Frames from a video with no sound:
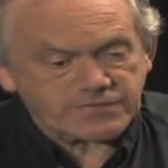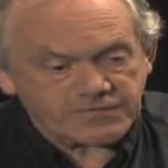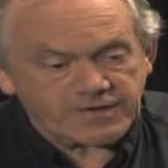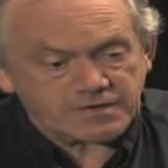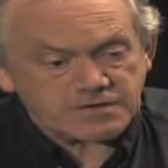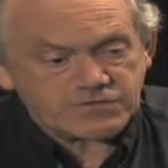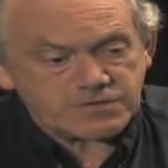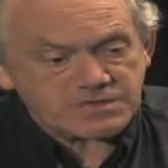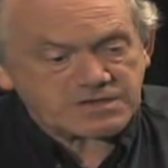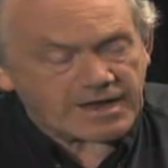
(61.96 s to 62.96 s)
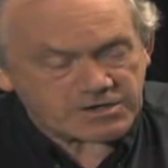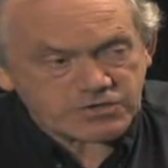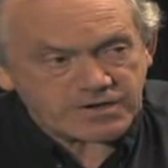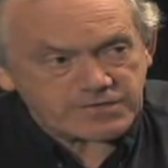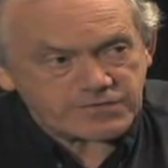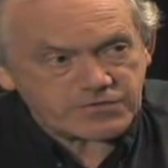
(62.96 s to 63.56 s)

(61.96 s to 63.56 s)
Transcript: effects from scattering